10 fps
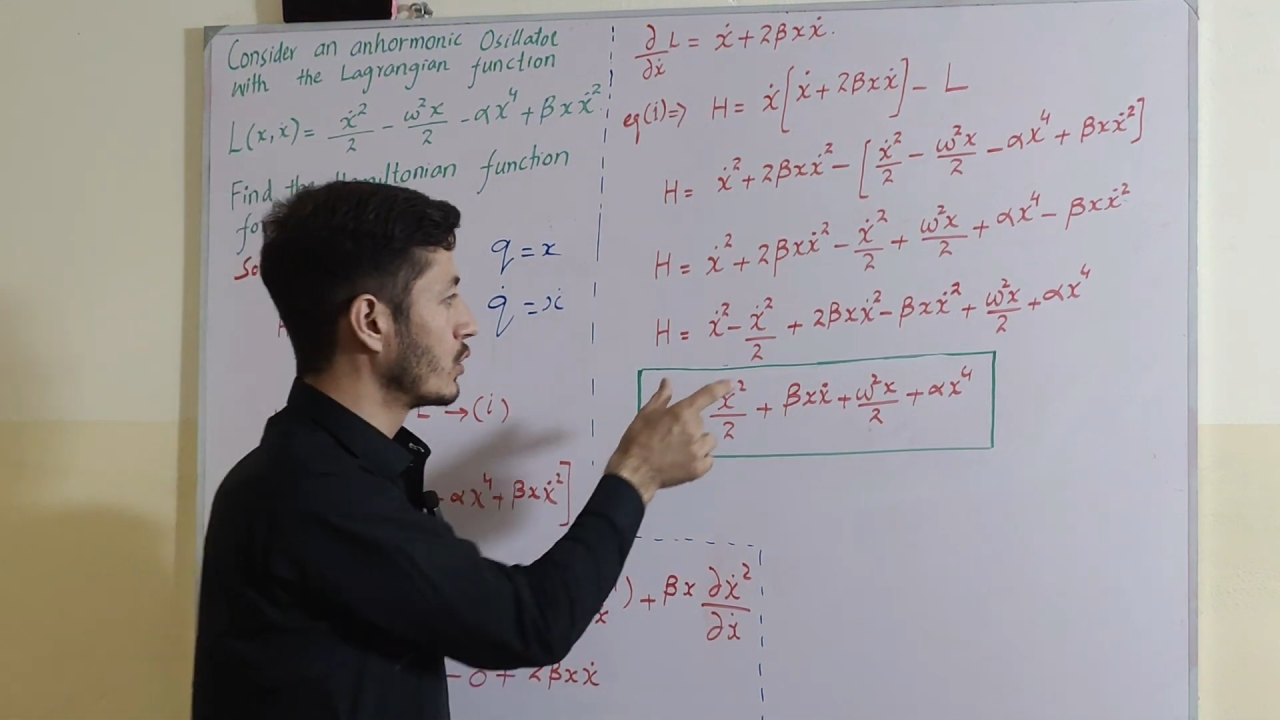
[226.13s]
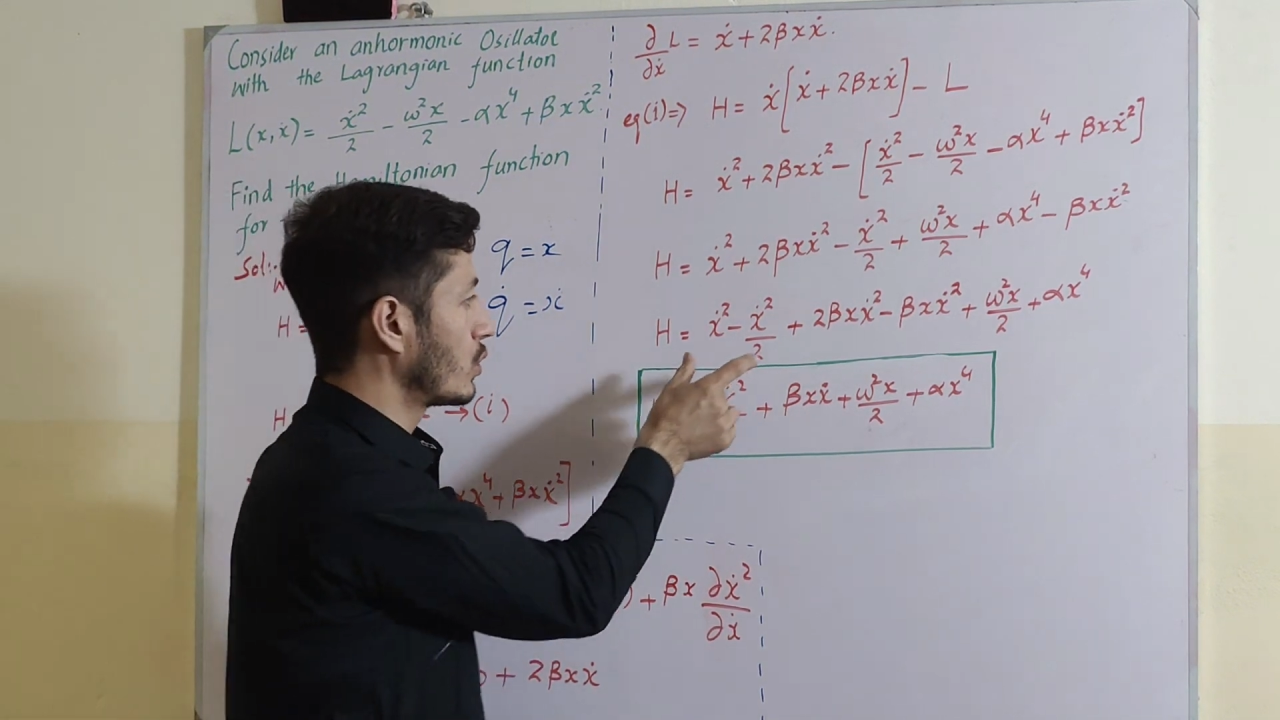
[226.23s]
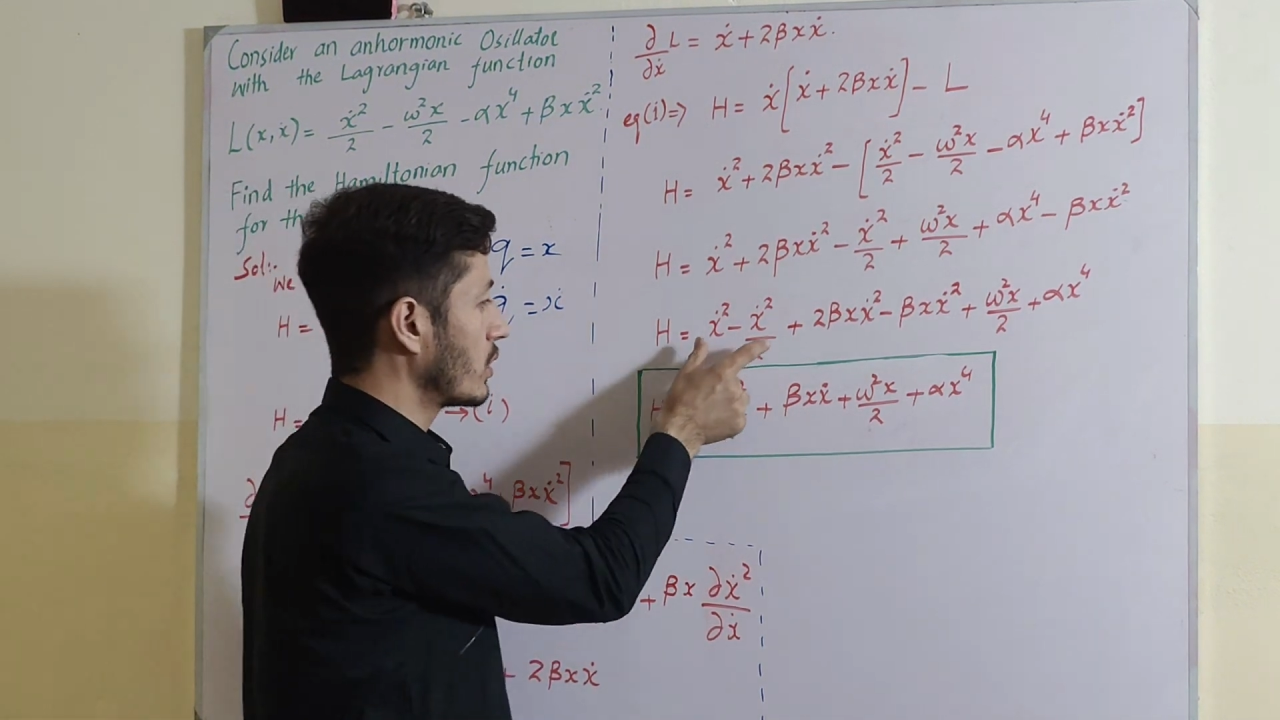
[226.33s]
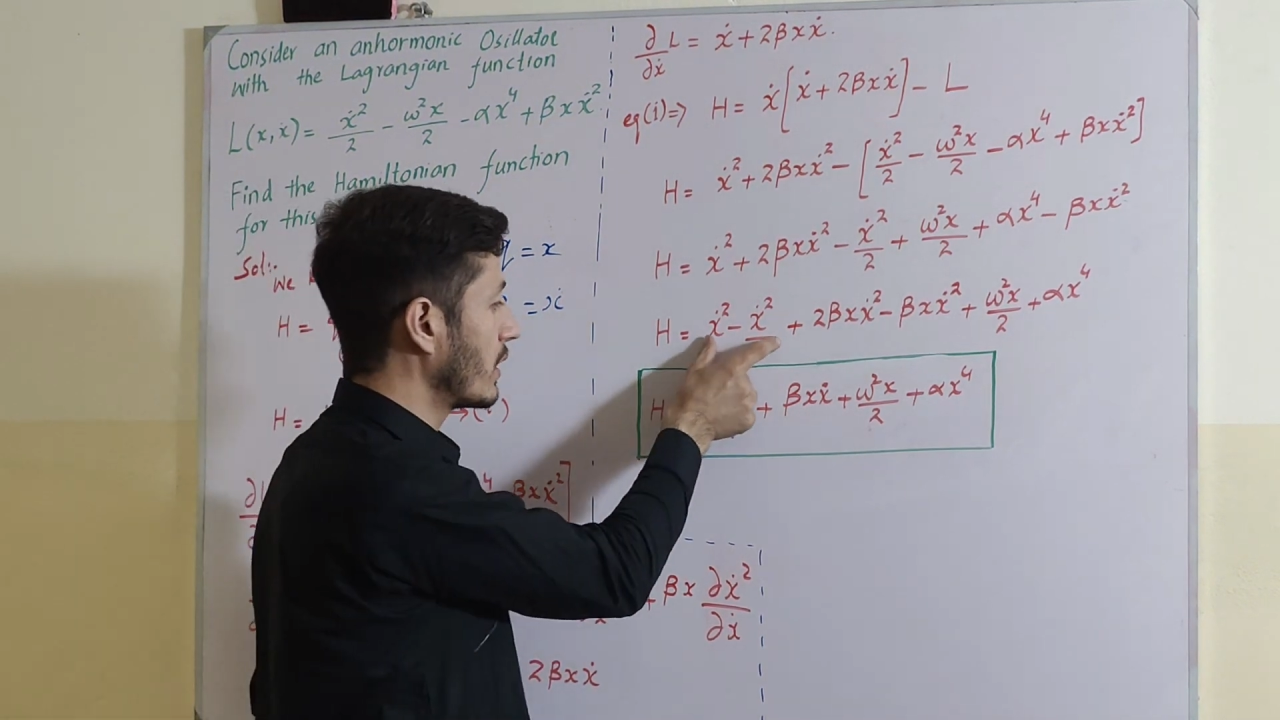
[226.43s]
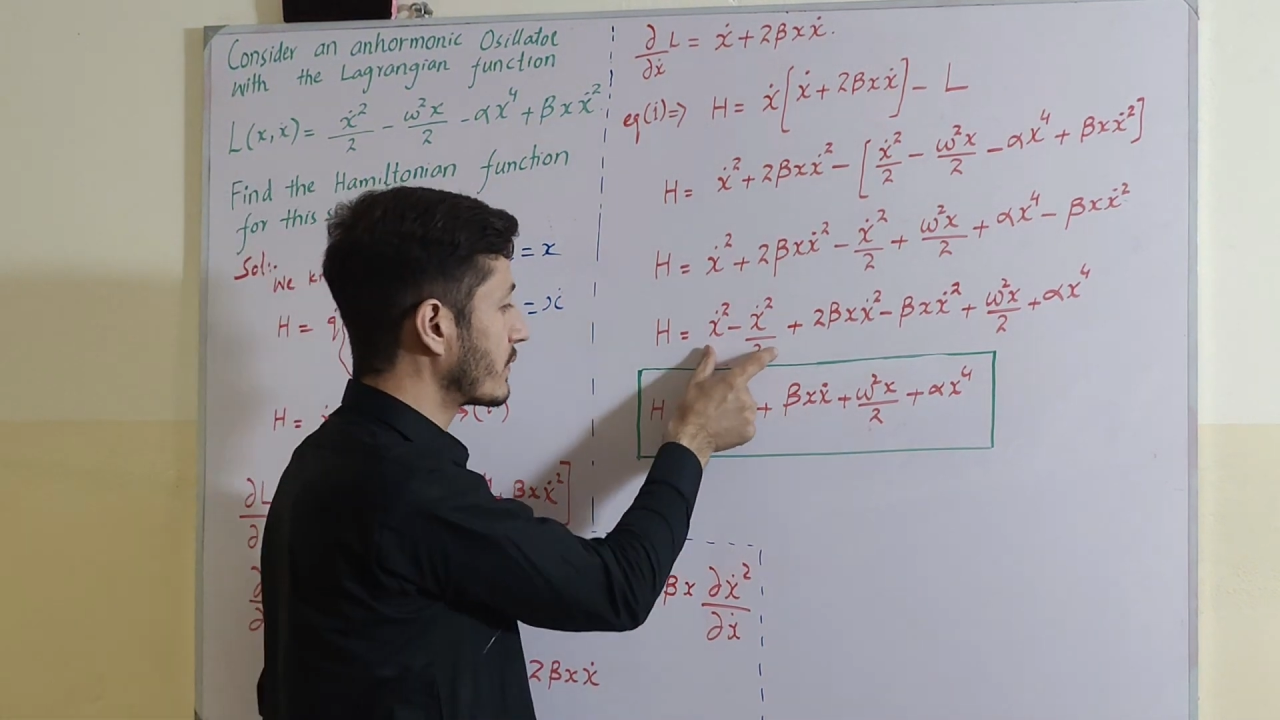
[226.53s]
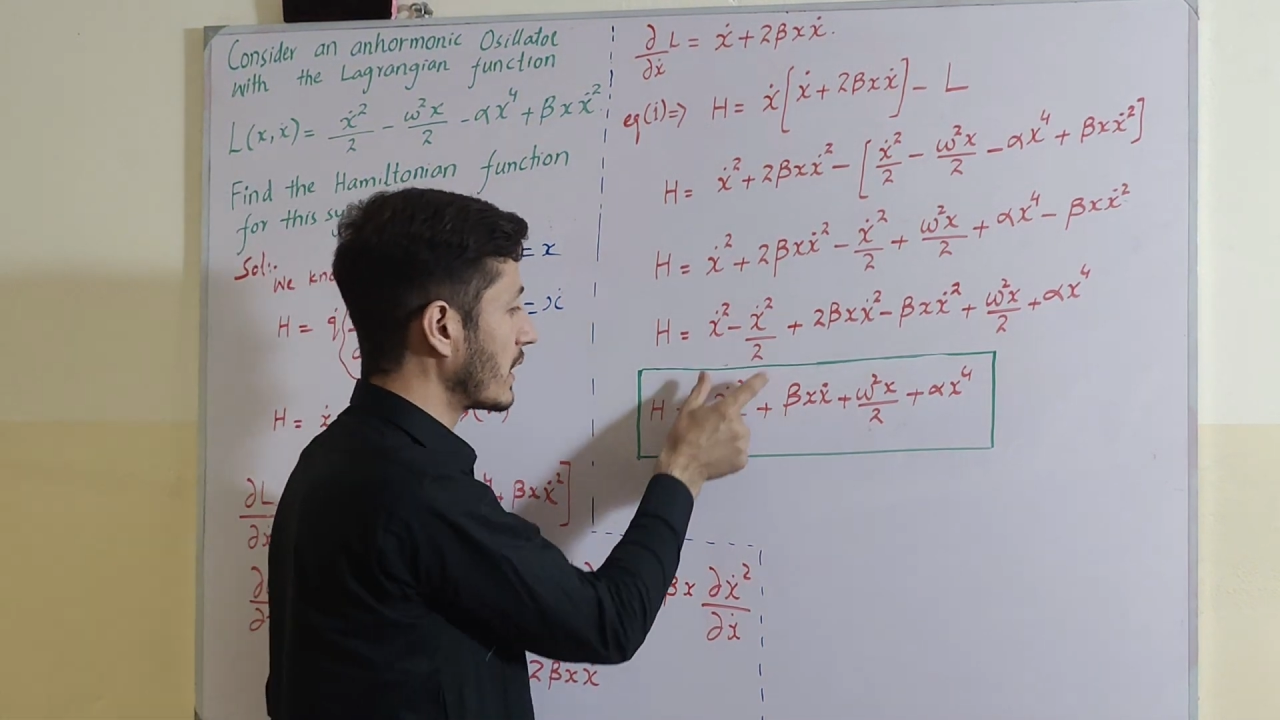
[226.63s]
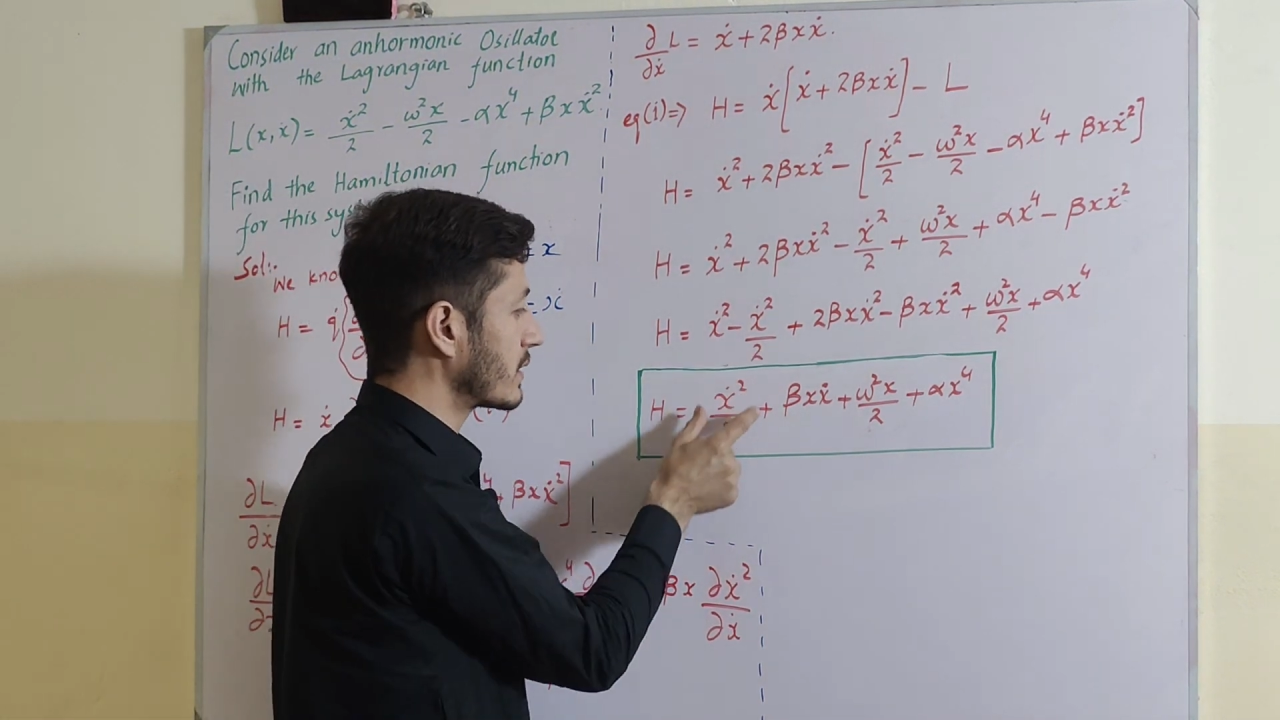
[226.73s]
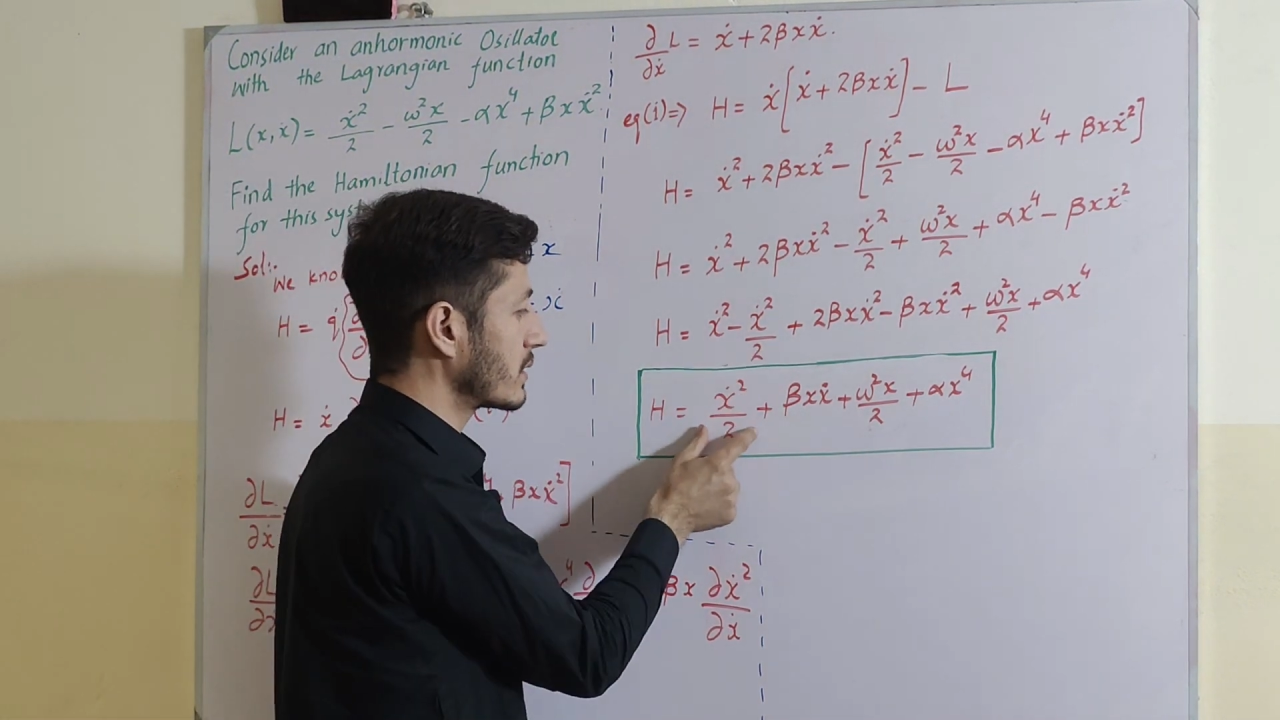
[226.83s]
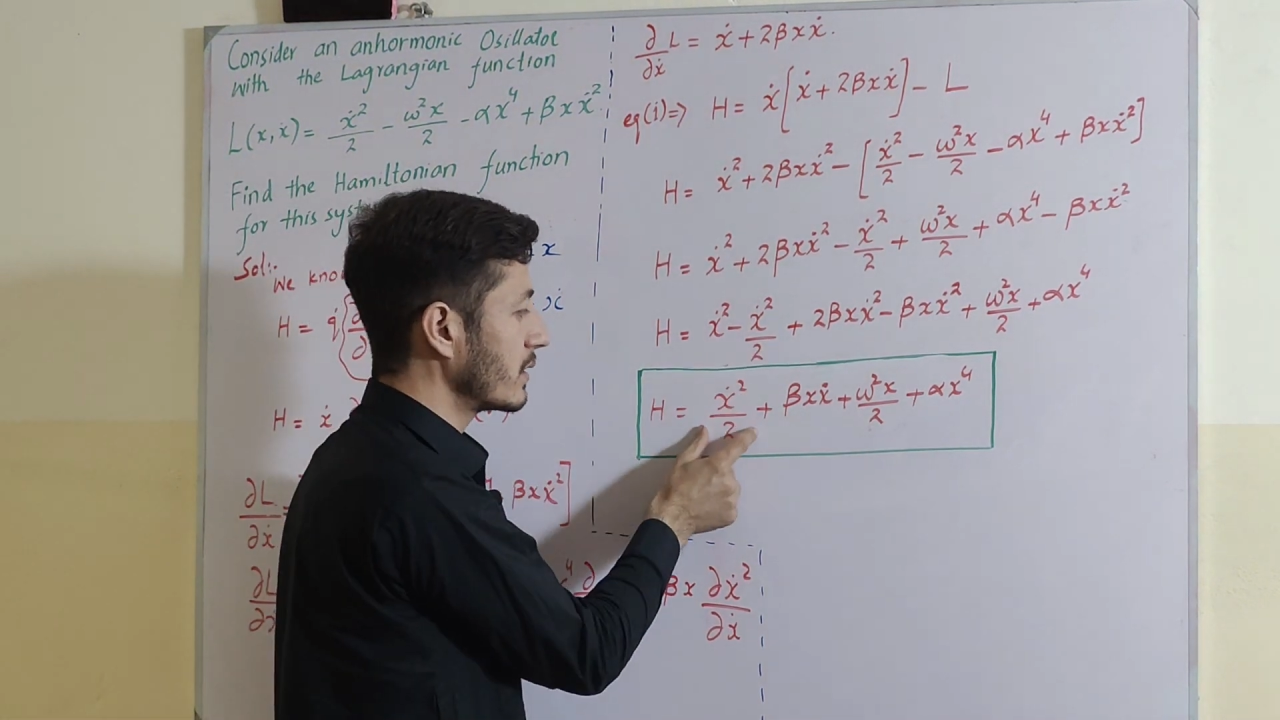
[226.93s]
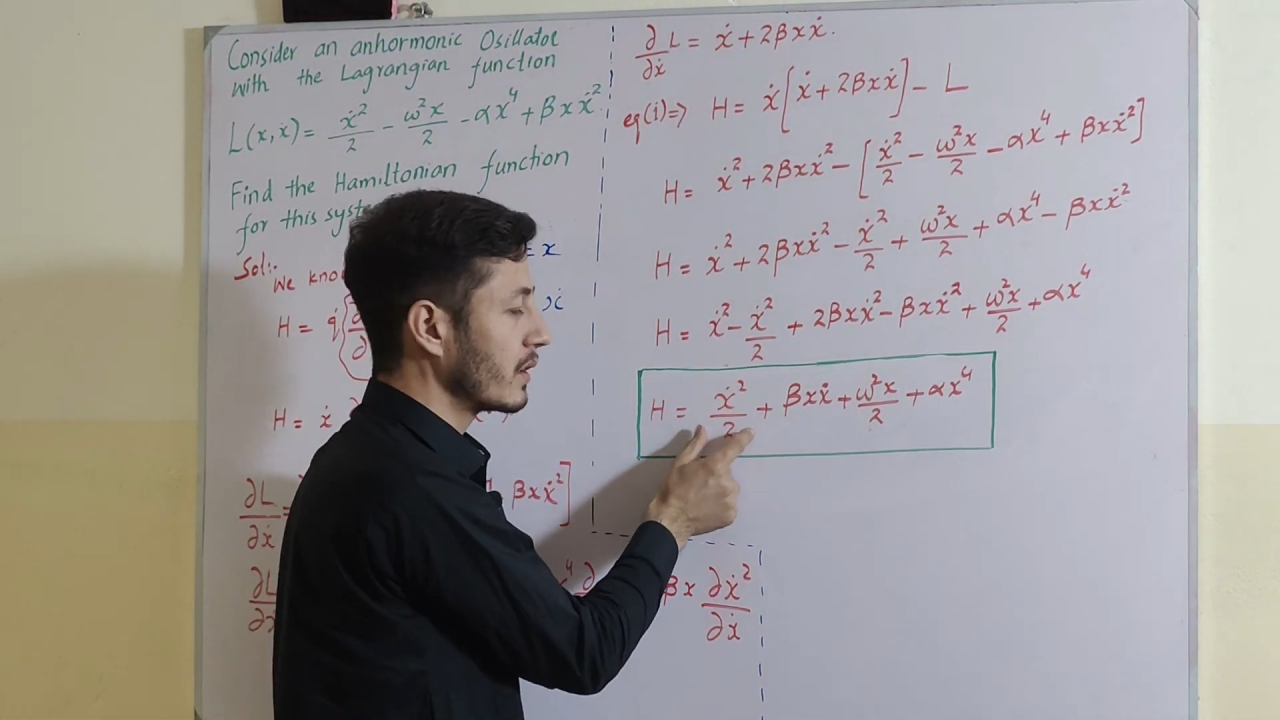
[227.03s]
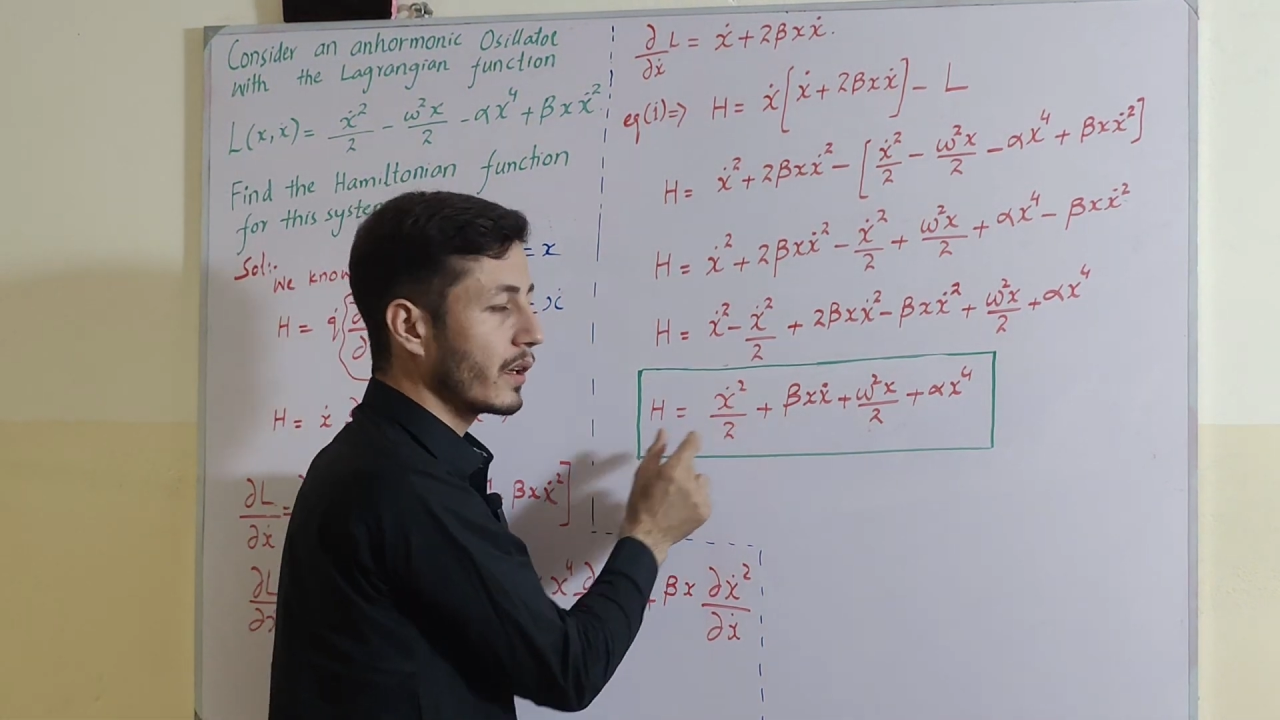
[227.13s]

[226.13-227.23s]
so it gives us